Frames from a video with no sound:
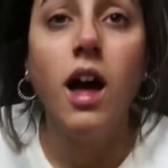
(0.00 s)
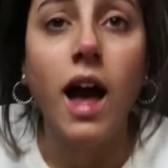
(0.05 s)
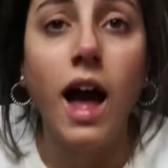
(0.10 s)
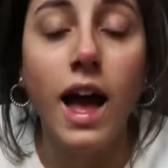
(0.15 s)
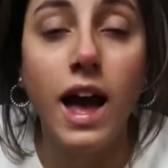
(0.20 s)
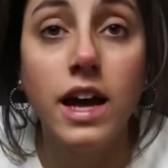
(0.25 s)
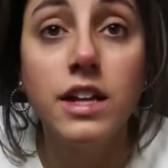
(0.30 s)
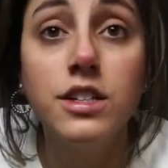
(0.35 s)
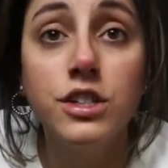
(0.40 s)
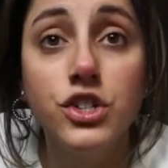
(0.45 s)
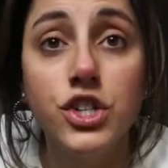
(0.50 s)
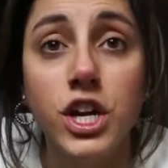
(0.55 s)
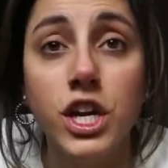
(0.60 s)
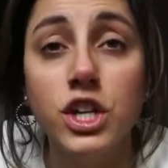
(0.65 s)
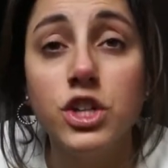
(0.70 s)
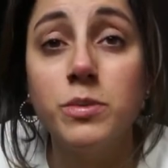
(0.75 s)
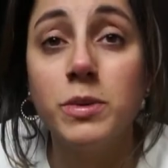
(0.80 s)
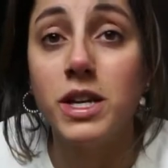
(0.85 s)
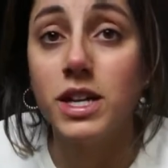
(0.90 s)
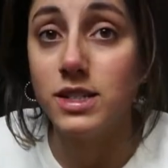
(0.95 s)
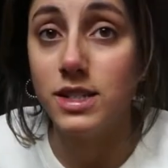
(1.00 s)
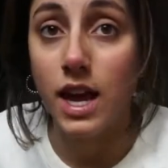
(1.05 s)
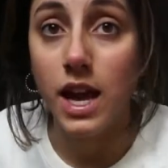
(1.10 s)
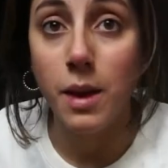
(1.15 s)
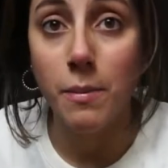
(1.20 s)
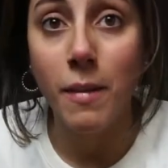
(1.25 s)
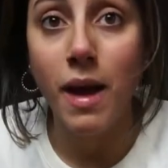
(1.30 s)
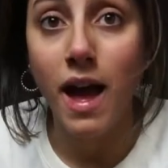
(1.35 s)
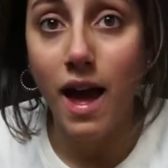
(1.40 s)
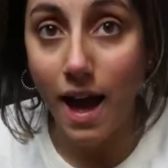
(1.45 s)
I had to change because I
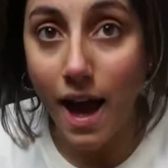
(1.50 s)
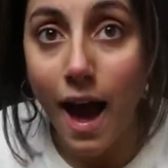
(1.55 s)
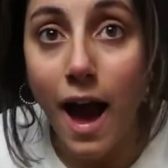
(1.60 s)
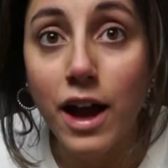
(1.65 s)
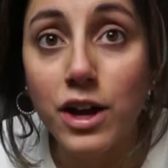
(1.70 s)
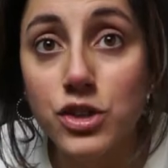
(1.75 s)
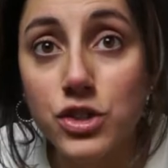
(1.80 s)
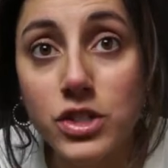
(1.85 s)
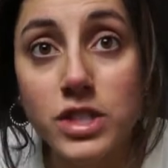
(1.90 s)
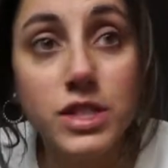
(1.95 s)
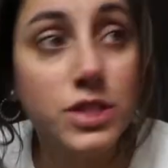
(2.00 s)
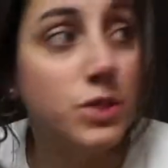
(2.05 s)
am actually